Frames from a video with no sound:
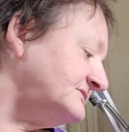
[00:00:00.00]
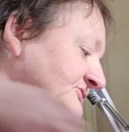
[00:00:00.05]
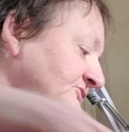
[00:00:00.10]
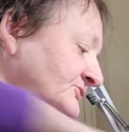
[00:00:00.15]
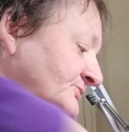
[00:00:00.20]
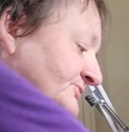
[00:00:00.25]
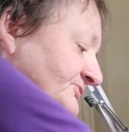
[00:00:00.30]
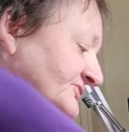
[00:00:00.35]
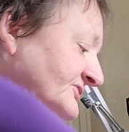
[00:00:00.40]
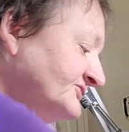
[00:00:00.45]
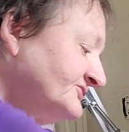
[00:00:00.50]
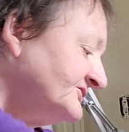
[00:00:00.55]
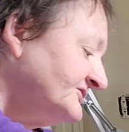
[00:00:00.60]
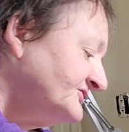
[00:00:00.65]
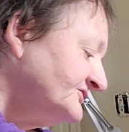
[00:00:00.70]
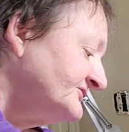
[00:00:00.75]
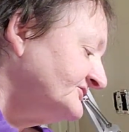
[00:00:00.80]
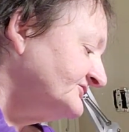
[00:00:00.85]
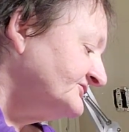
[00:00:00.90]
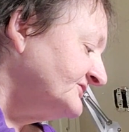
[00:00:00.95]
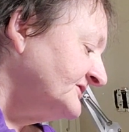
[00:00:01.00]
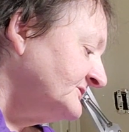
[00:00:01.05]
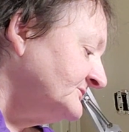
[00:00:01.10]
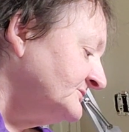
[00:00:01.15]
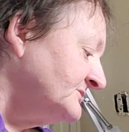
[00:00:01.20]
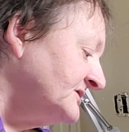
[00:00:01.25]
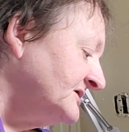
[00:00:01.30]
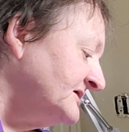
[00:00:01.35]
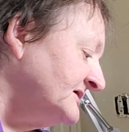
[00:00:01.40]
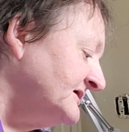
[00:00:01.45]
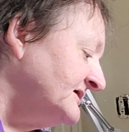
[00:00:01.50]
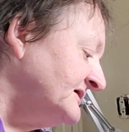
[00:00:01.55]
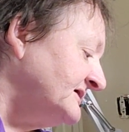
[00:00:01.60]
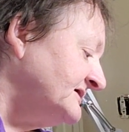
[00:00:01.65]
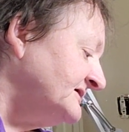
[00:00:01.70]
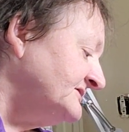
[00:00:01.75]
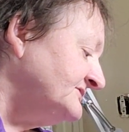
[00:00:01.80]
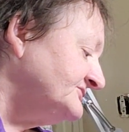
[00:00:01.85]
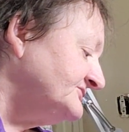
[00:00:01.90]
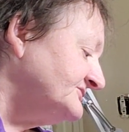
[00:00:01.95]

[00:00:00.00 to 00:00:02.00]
Oops, let's get this set right.